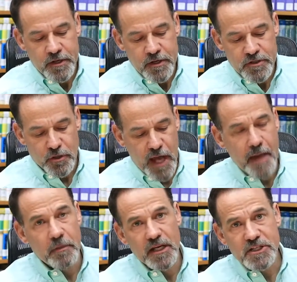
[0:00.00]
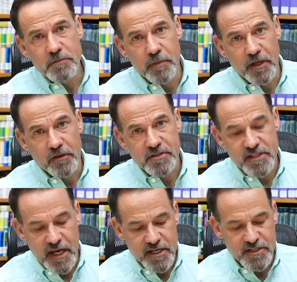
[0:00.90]
So an abolition bill
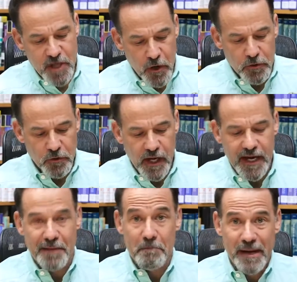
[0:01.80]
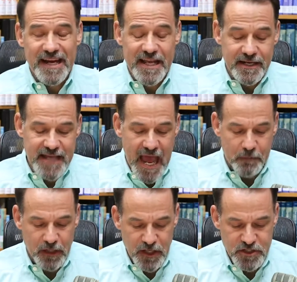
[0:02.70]
seeks total and immediate
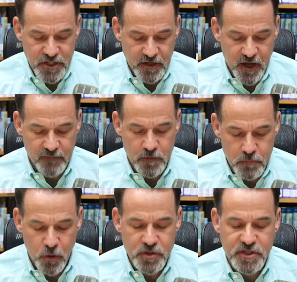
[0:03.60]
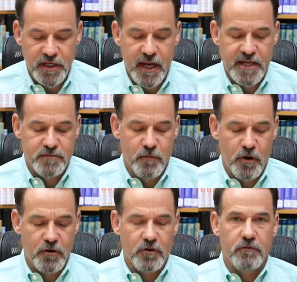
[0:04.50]
abolition of abortion as
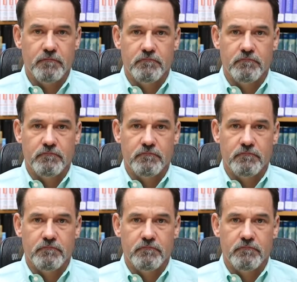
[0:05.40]
murder.